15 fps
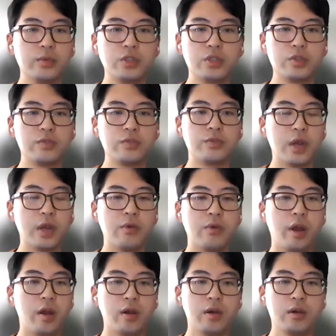which is very
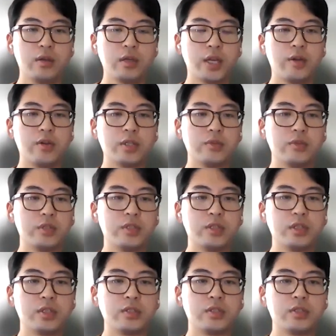rare
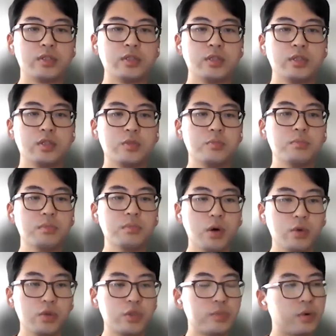characteristics because
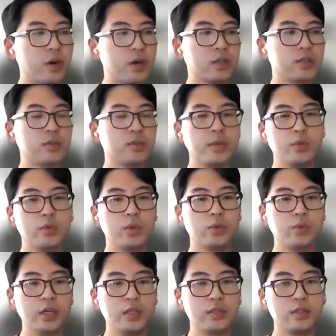most products are made
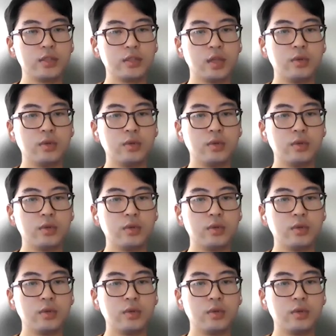with wheat.